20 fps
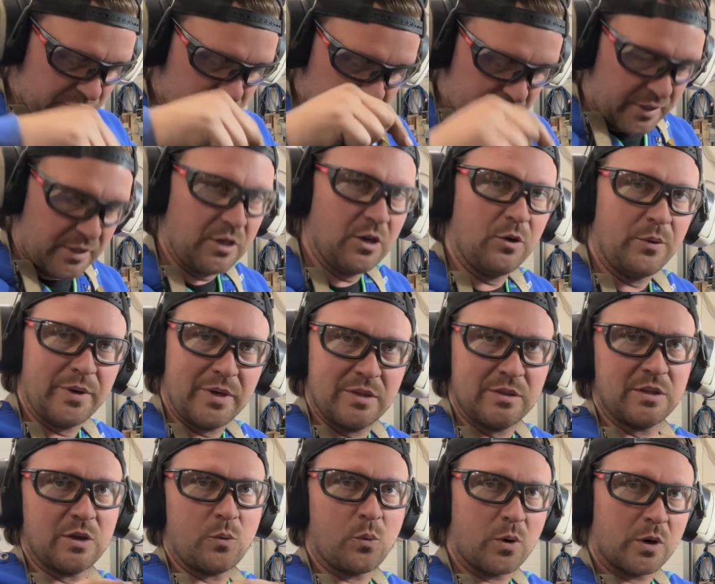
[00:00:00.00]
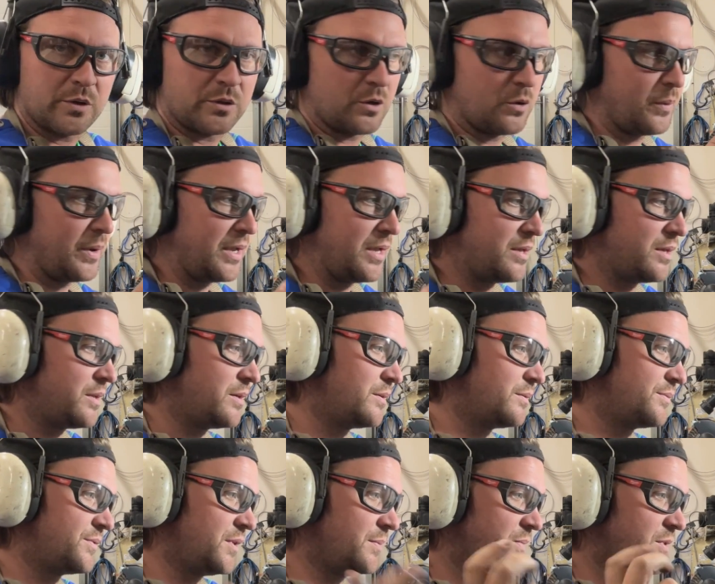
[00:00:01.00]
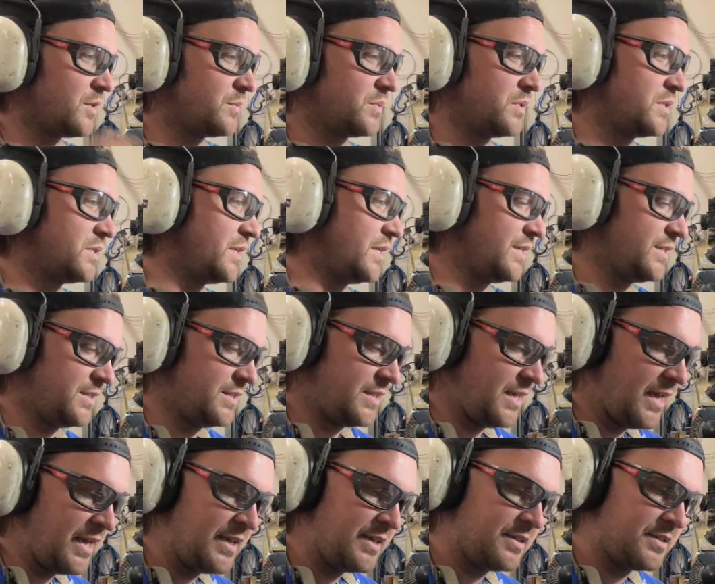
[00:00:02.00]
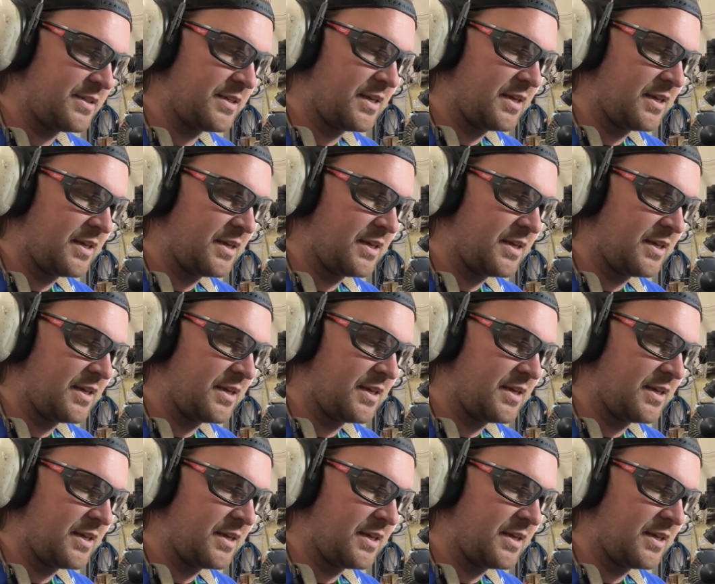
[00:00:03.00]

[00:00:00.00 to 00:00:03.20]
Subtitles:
They go in, they work their way in. Sometimes it takes days,